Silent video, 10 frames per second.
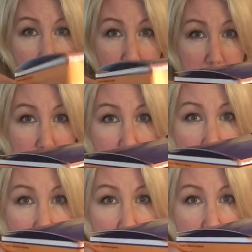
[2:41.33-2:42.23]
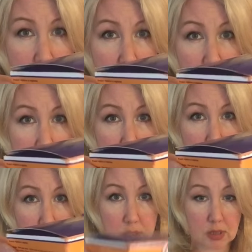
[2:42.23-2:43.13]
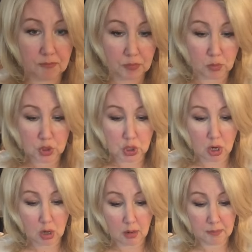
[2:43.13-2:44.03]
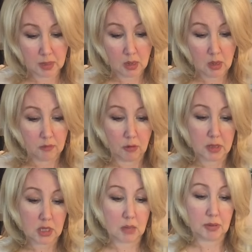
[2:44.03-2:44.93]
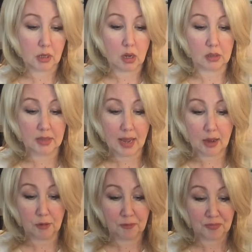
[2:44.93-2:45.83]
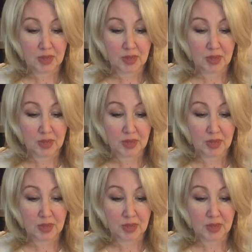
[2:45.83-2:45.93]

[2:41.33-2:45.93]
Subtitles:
Apparently these little suckers, which are from this company called Now,